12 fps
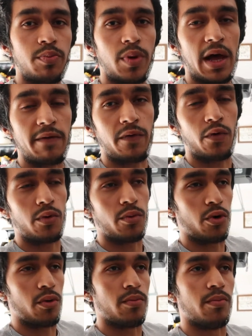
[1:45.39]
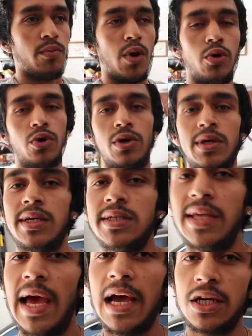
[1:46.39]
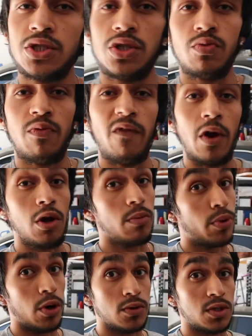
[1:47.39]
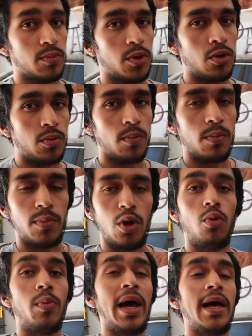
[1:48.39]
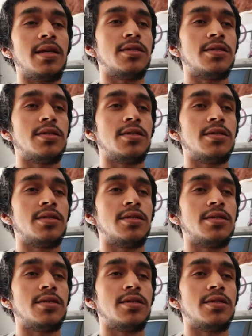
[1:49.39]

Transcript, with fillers: platform or motor is actually very prone to blow, blow by.